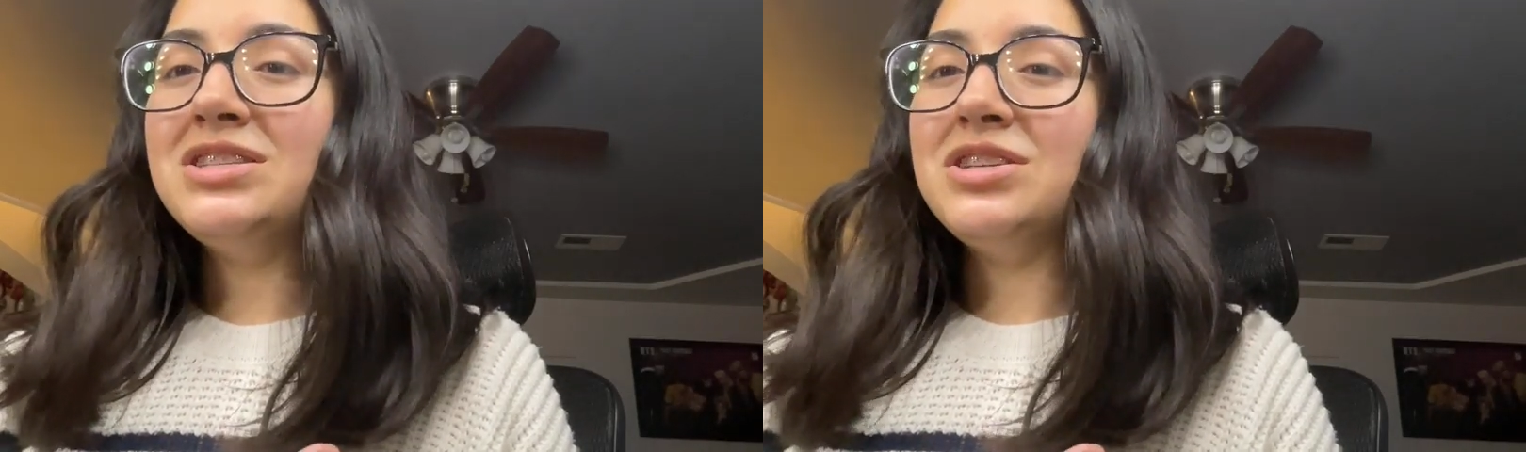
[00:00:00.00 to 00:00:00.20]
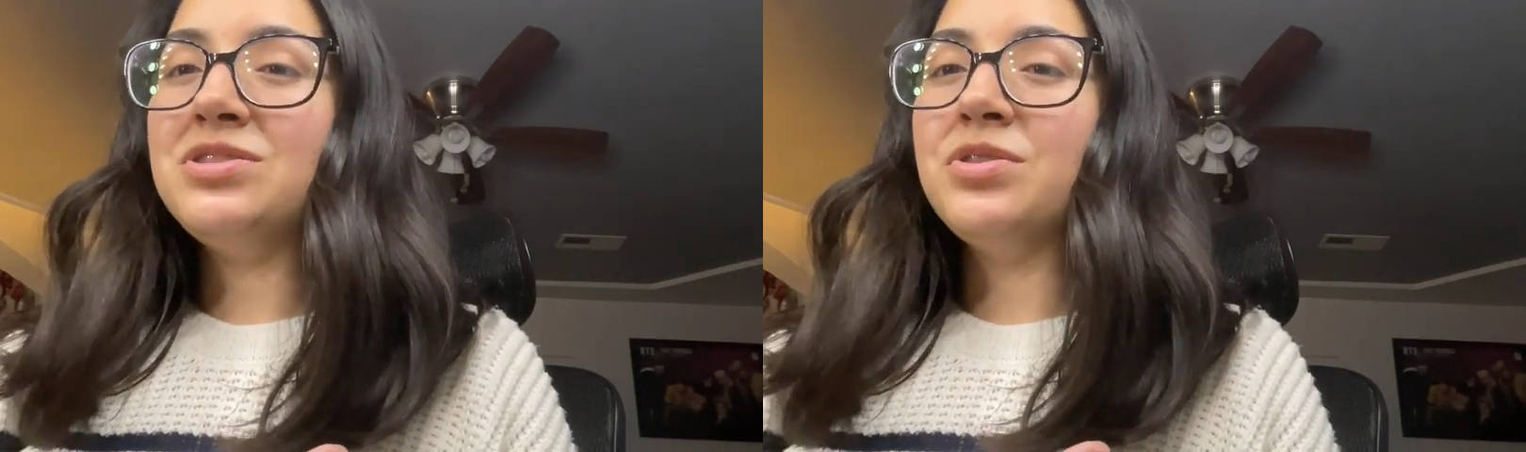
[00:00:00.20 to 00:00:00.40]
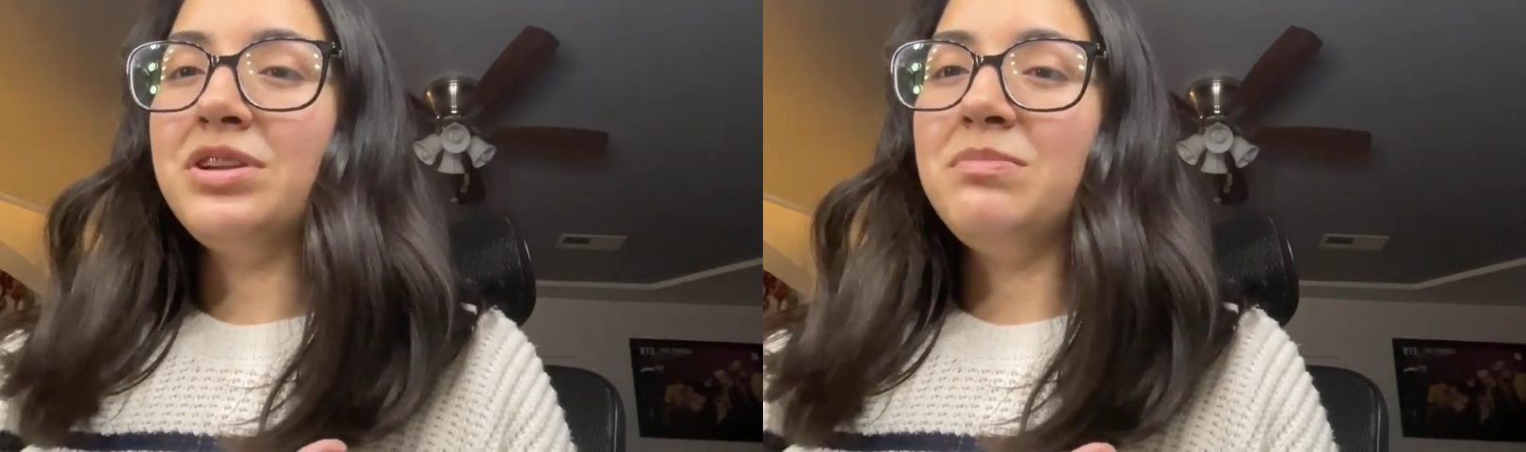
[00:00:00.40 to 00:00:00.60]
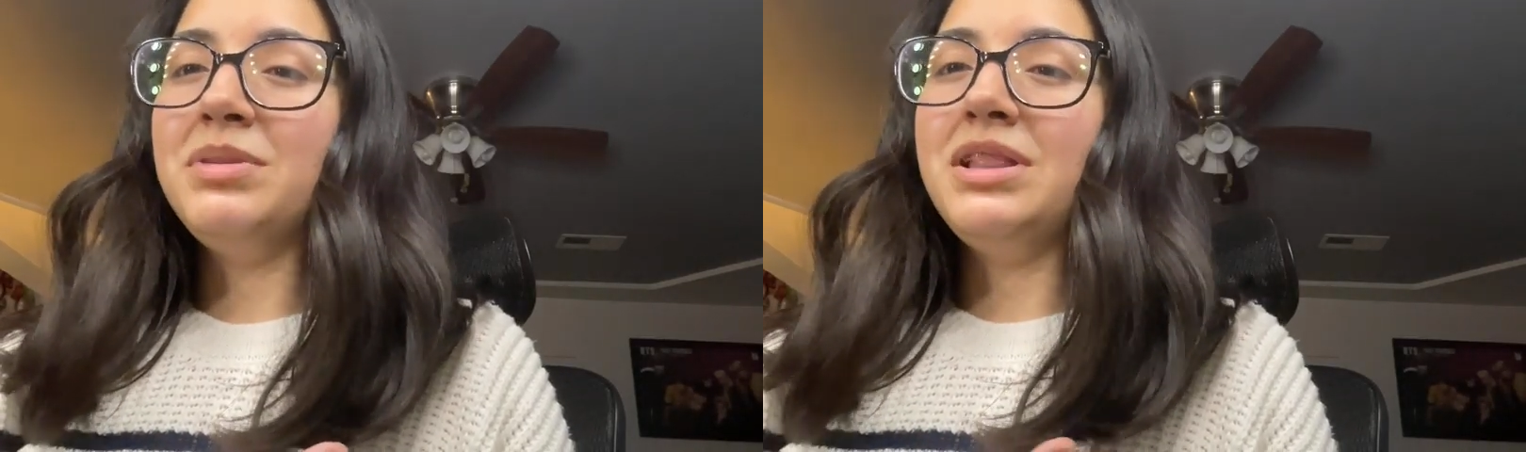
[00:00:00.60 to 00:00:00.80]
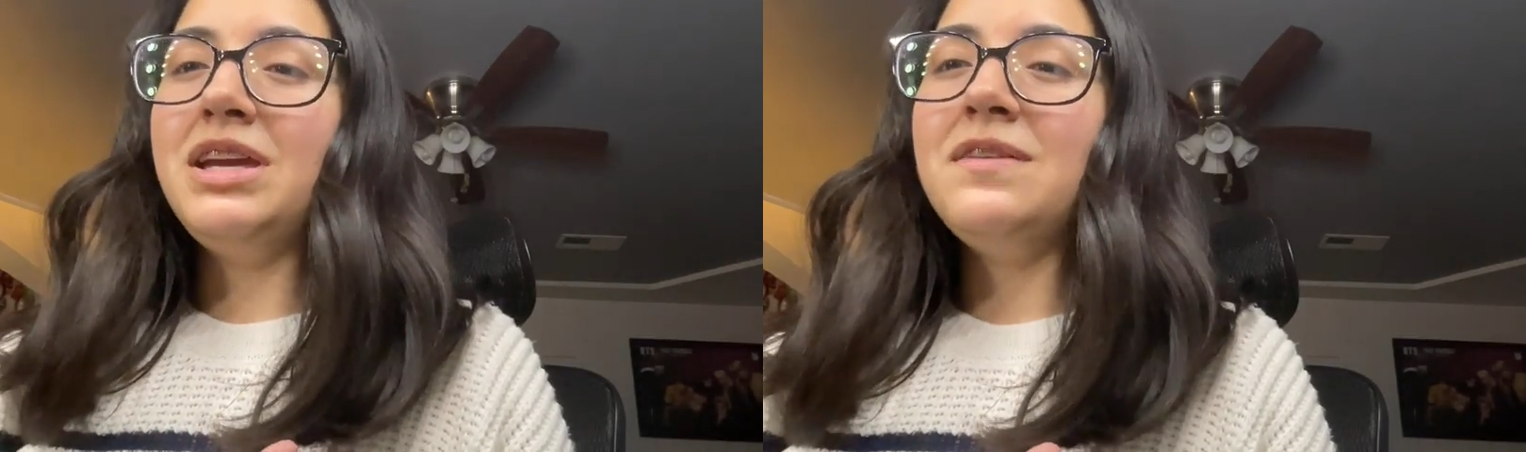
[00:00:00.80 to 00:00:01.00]
distorted
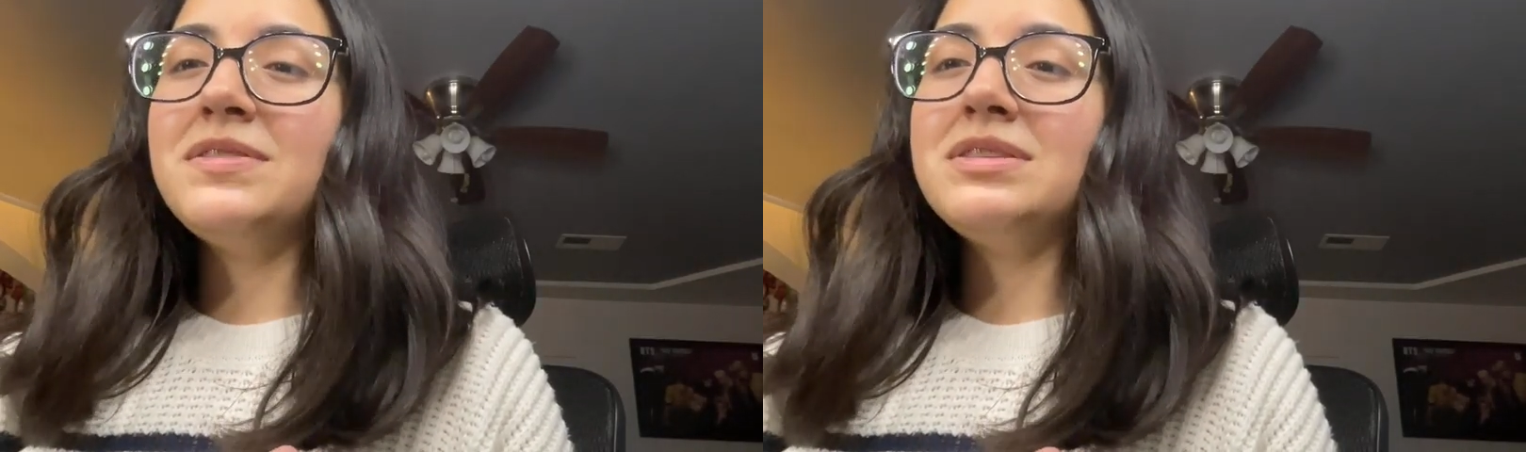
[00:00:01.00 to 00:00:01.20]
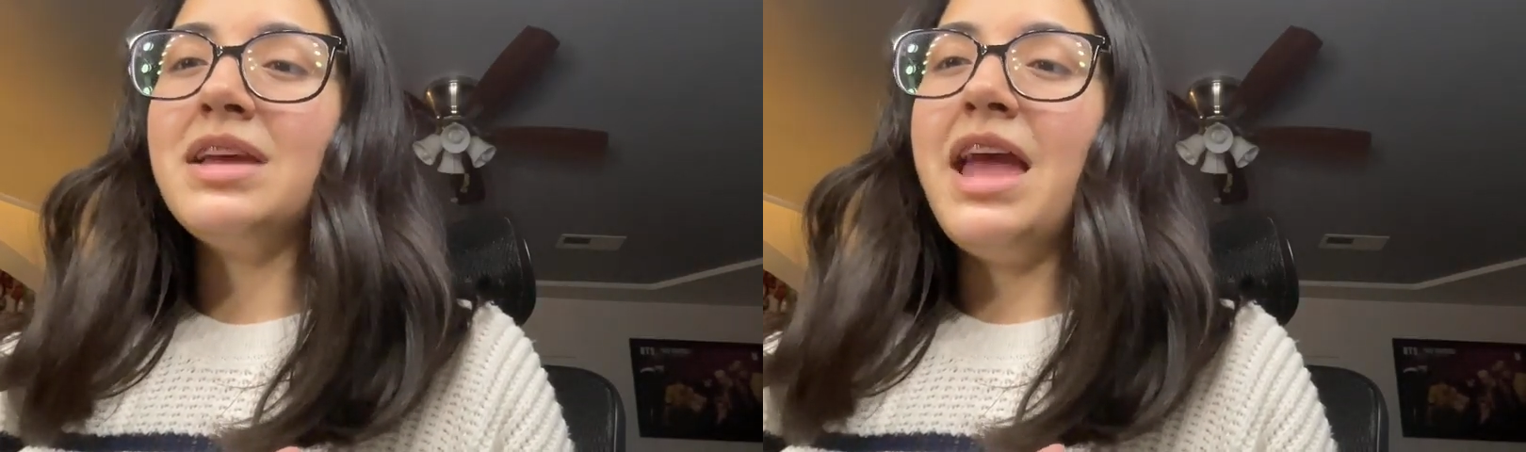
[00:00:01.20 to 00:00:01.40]
beliefs